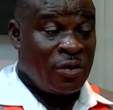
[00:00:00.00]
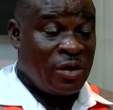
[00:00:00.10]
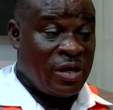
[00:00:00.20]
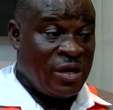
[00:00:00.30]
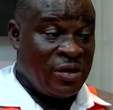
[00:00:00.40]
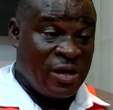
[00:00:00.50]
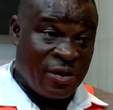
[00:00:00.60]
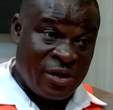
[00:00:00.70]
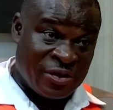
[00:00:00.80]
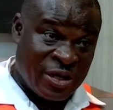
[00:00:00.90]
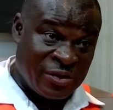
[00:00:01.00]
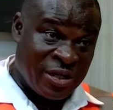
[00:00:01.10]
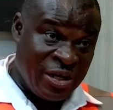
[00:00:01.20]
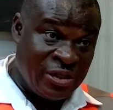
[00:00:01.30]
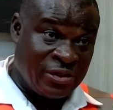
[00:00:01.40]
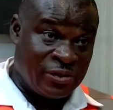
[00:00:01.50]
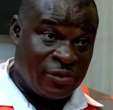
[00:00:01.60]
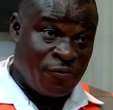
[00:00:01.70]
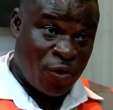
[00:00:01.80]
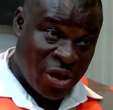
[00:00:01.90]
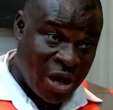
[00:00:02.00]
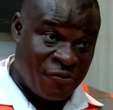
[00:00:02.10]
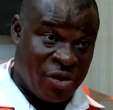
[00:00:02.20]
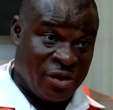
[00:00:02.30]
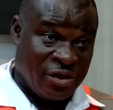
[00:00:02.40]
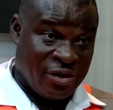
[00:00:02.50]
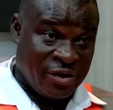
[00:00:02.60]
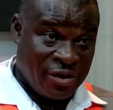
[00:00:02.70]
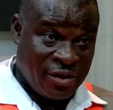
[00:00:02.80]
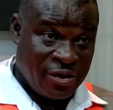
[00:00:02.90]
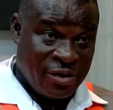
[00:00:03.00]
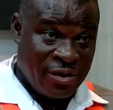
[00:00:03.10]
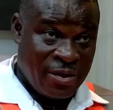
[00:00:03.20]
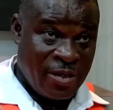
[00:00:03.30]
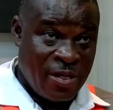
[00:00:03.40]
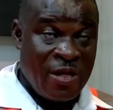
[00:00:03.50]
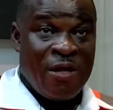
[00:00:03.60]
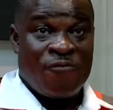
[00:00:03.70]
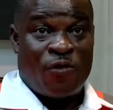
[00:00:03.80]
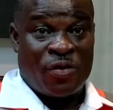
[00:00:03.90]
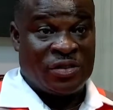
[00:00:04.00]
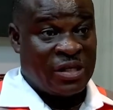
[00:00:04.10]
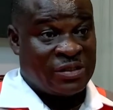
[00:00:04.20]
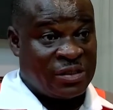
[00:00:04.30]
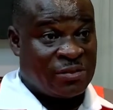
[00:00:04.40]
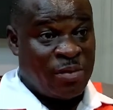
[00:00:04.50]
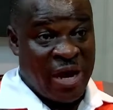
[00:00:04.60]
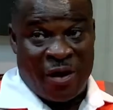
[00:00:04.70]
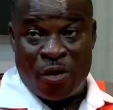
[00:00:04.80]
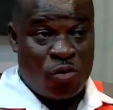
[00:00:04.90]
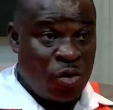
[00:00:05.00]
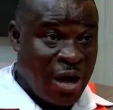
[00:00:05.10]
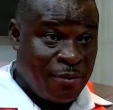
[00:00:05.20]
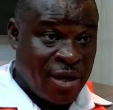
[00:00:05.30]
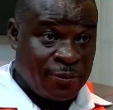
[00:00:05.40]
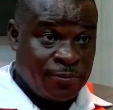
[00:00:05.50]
Uh, there is there is a need for recovery. For instance, at Myra Ulama, mm